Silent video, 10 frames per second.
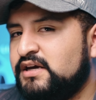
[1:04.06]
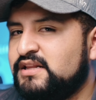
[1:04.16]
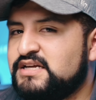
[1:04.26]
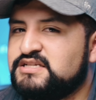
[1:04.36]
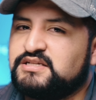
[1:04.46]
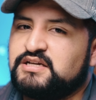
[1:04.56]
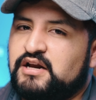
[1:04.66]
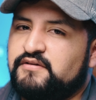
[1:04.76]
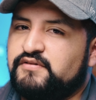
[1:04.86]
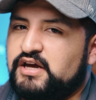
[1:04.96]
and that's just
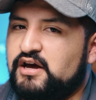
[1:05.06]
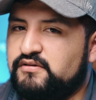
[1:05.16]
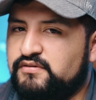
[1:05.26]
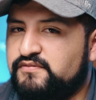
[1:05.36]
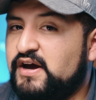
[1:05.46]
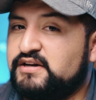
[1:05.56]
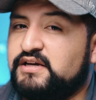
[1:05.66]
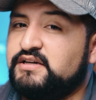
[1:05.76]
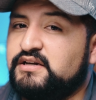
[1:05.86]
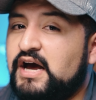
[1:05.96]
kind of like out of the fact
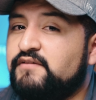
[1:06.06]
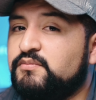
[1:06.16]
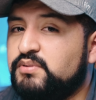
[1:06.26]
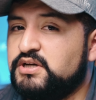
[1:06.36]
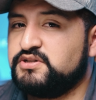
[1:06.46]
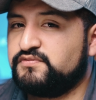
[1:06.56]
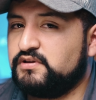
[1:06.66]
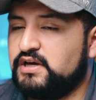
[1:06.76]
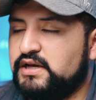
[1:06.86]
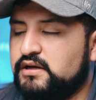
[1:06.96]
that I didn't have a budget for
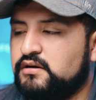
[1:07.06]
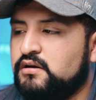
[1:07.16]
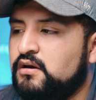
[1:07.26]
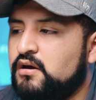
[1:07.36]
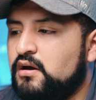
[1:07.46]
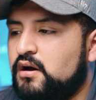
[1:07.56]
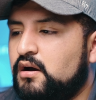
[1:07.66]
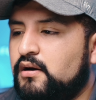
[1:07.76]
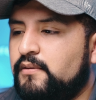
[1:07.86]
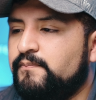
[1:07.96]
lighting.
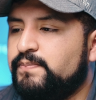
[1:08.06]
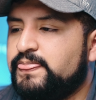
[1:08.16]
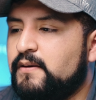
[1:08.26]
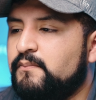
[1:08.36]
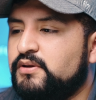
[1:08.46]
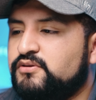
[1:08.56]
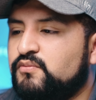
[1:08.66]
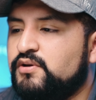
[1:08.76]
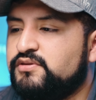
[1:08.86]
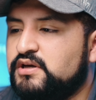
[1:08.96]
But the
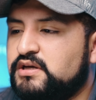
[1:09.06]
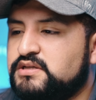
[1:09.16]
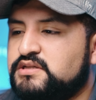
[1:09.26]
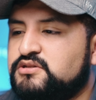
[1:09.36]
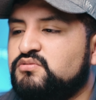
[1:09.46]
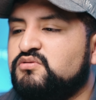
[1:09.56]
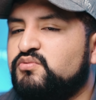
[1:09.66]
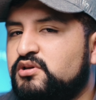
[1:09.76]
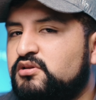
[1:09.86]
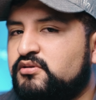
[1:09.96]
one thing is that you
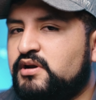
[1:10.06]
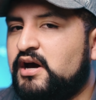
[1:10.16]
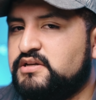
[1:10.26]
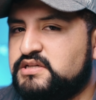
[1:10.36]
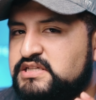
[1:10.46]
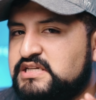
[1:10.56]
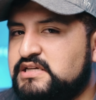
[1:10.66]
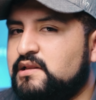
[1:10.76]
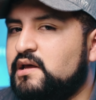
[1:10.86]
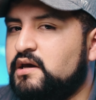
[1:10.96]
really learn how to
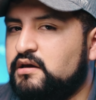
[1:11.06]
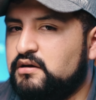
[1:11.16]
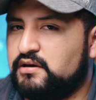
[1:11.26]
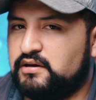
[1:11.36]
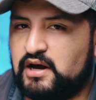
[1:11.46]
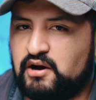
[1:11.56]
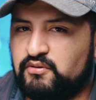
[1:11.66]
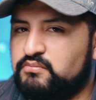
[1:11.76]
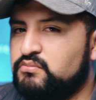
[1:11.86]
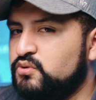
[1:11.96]
see light and how
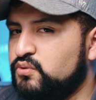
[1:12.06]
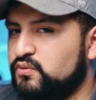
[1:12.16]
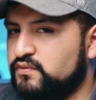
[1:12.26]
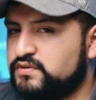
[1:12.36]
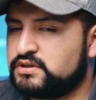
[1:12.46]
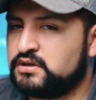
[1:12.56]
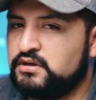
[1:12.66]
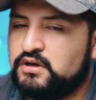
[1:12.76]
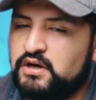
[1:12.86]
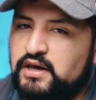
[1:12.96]
it moves,
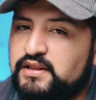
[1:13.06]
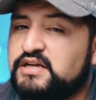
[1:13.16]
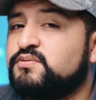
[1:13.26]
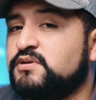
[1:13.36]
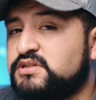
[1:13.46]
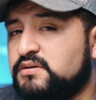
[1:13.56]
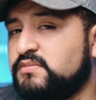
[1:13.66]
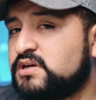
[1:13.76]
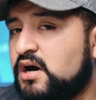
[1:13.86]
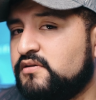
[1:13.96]
and that's what a
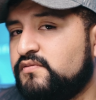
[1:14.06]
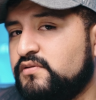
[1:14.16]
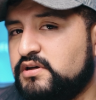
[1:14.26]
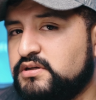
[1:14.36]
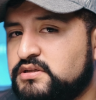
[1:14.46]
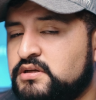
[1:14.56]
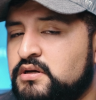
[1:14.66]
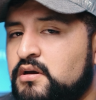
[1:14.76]
cinematographer does.